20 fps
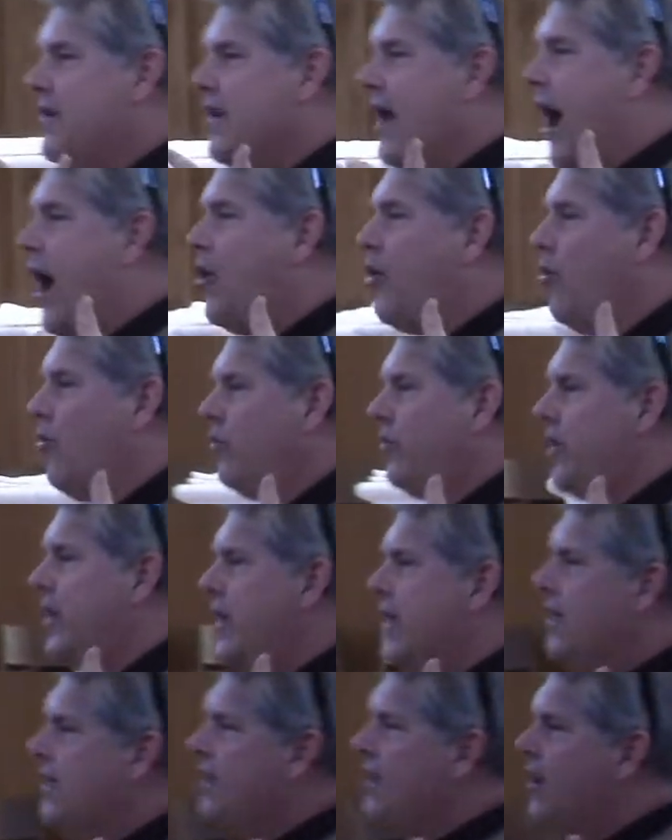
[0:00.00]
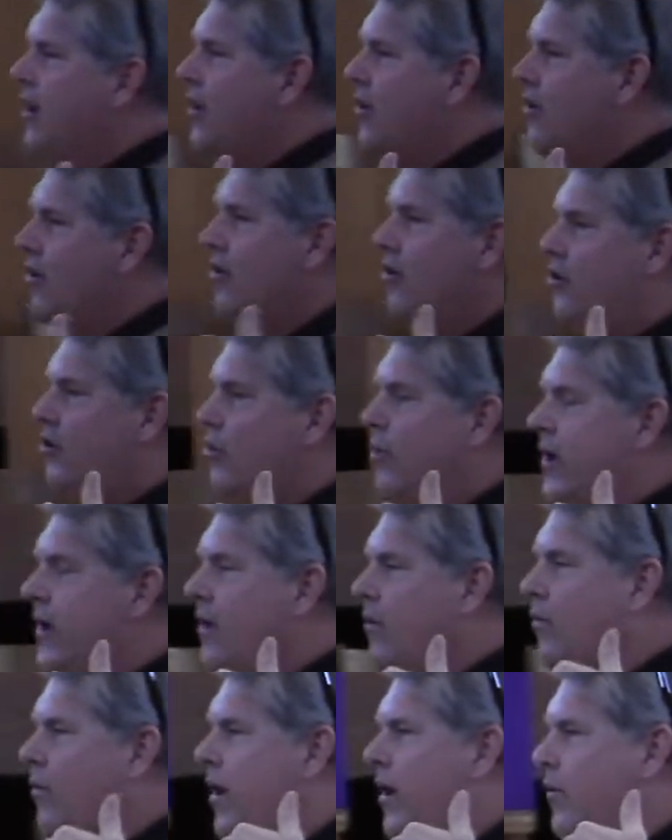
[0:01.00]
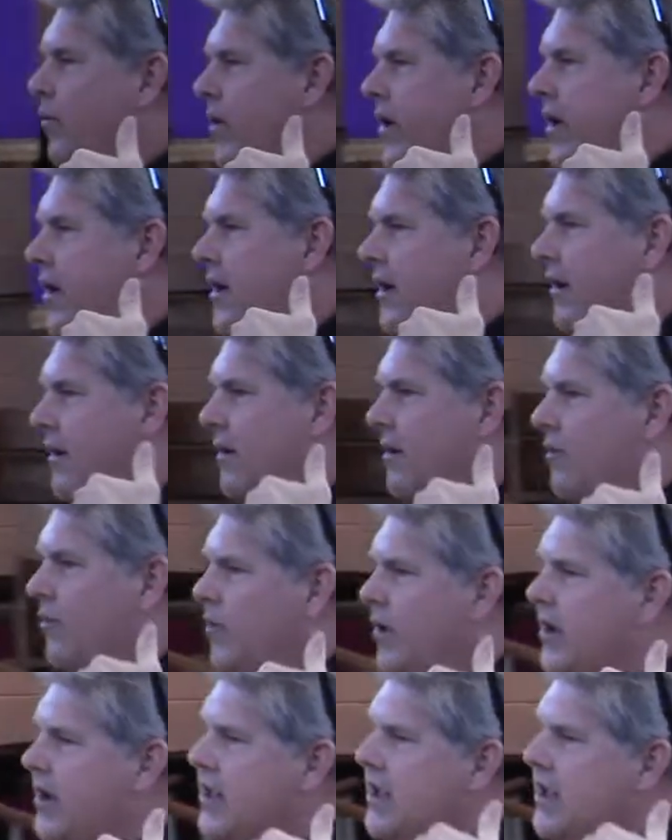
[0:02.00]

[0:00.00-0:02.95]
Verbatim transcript: not only do we, when we, we